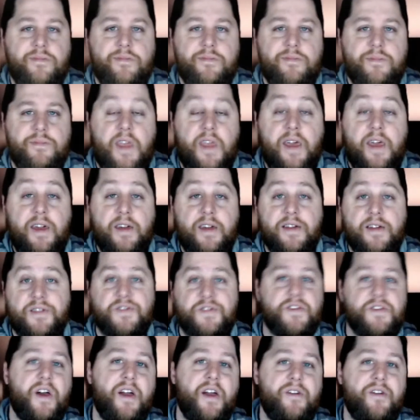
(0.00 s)
Hey, it's
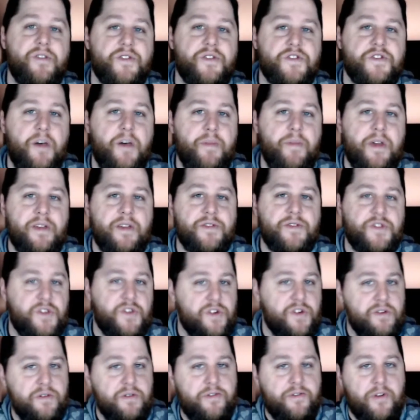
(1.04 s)
Cyrus coming to
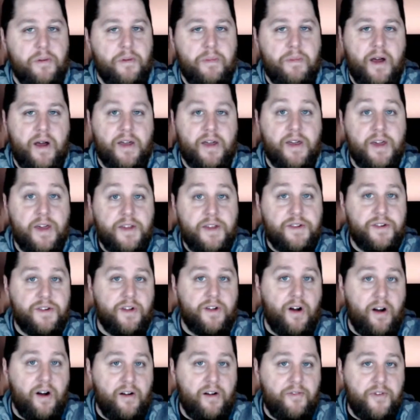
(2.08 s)
you from my hidden
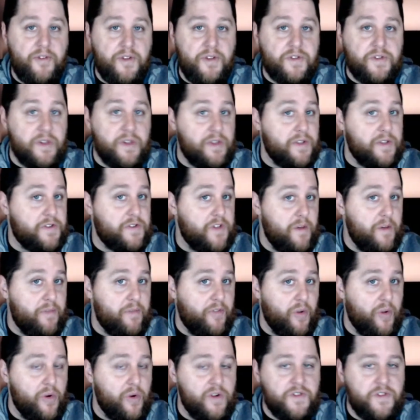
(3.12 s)
office in the
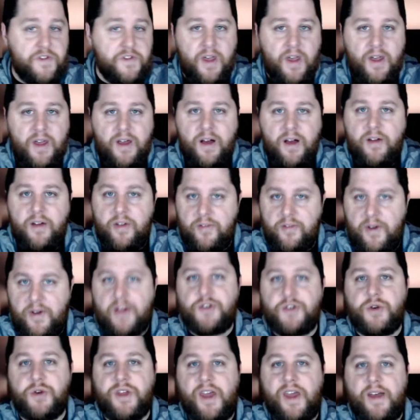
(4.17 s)
subfloors of the
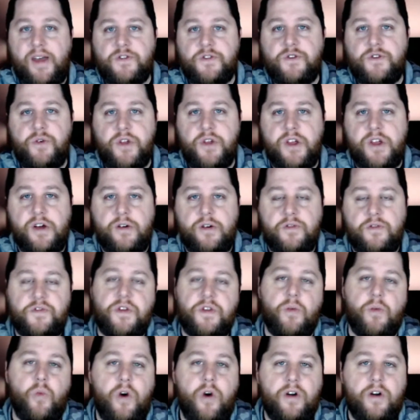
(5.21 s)
FoundryCast studios,
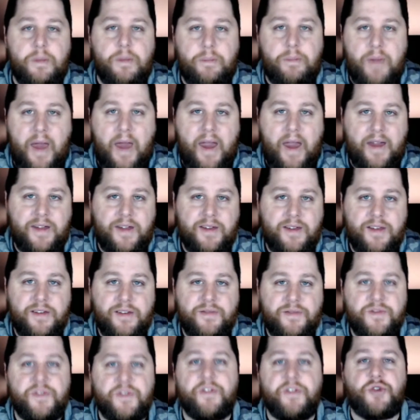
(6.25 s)
and welcome back
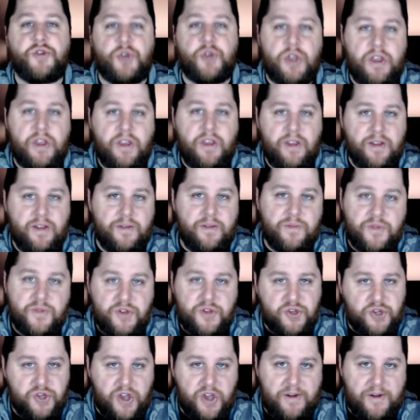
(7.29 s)
to the GM's
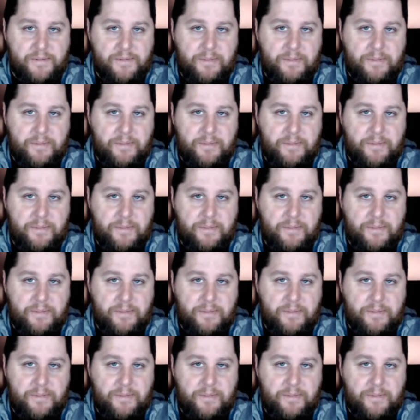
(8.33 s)
chair.